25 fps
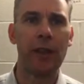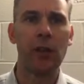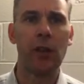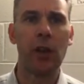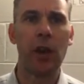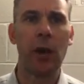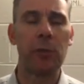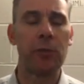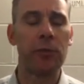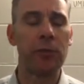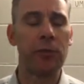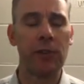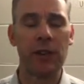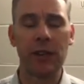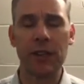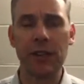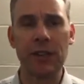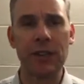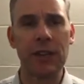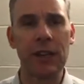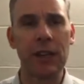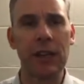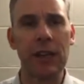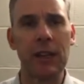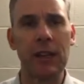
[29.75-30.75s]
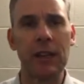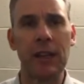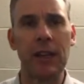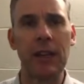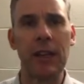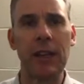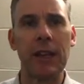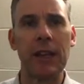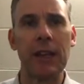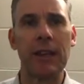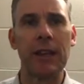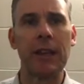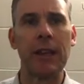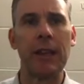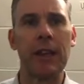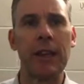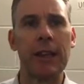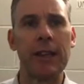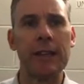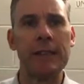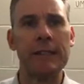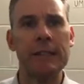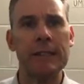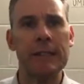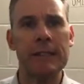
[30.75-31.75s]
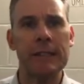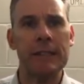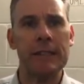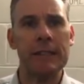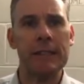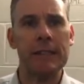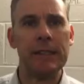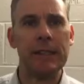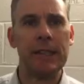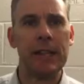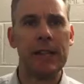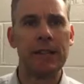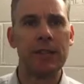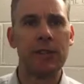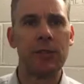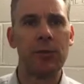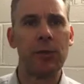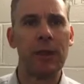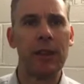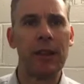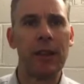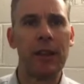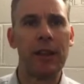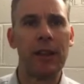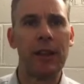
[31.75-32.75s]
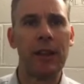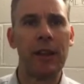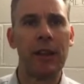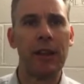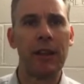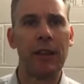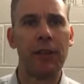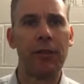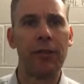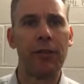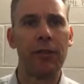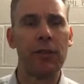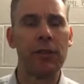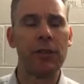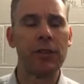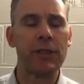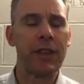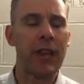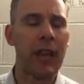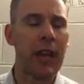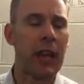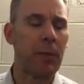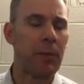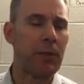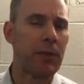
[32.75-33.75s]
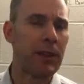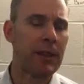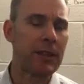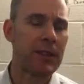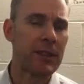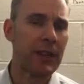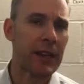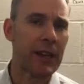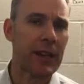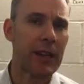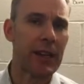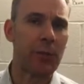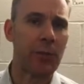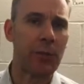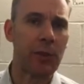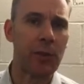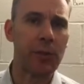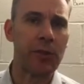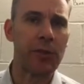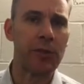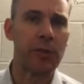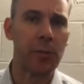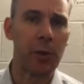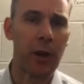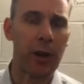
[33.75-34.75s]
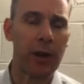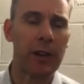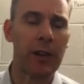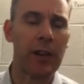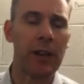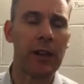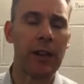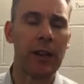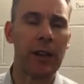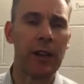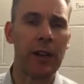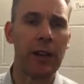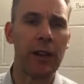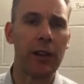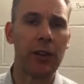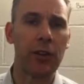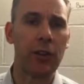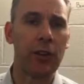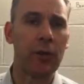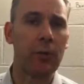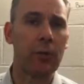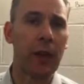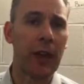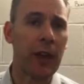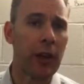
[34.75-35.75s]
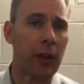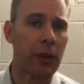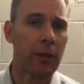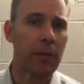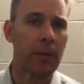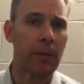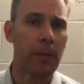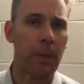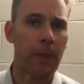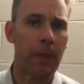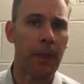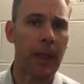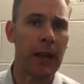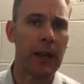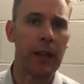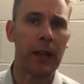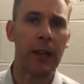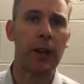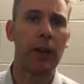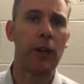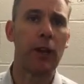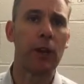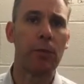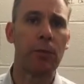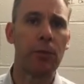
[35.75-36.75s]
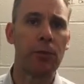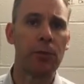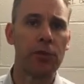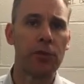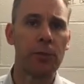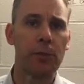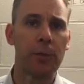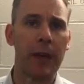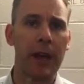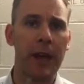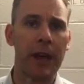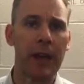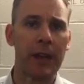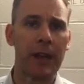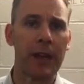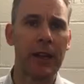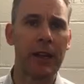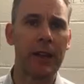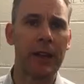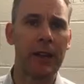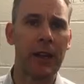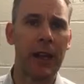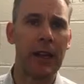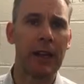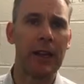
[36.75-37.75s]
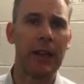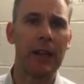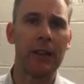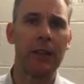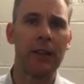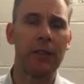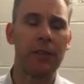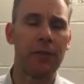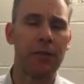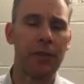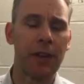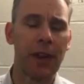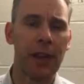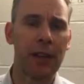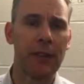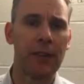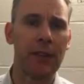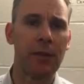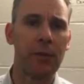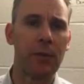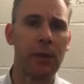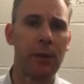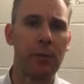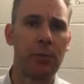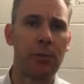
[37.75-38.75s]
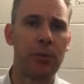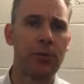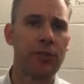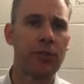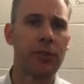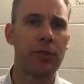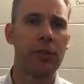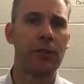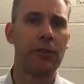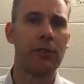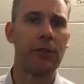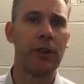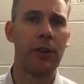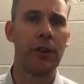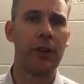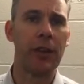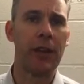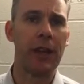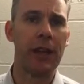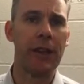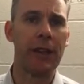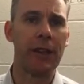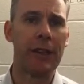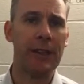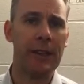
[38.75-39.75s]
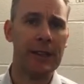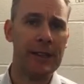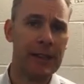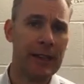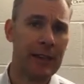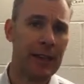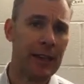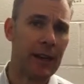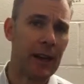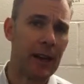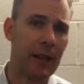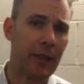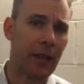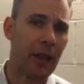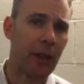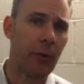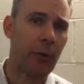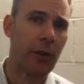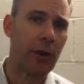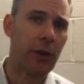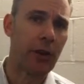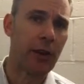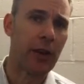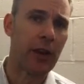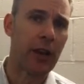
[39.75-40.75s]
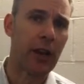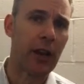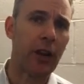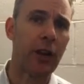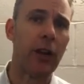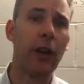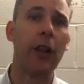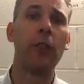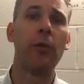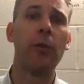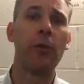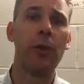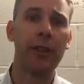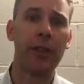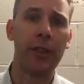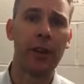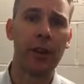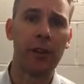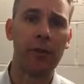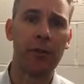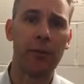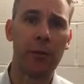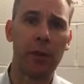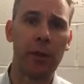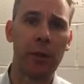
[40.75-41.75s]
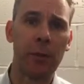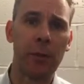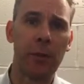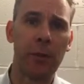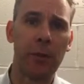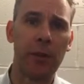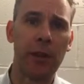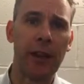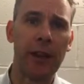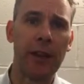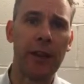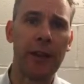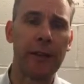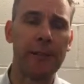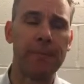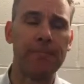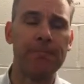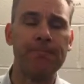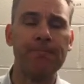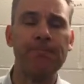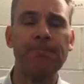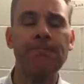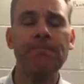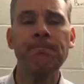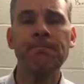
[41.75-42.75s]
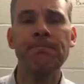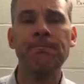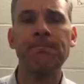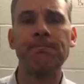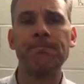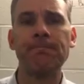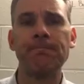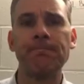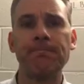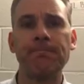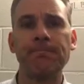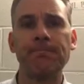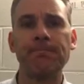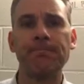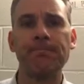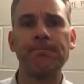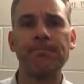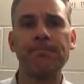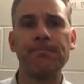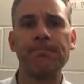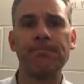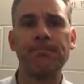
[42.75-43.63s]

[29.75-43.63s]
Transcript: They were opportunistic, and, and uh, that's the way the, the, first half. And the second, we responded in, in, a good manner. I like our pushback. I like the fact that we pushed till the very end, and I thought we could have got another one there with the period ending. Thank you, Coach.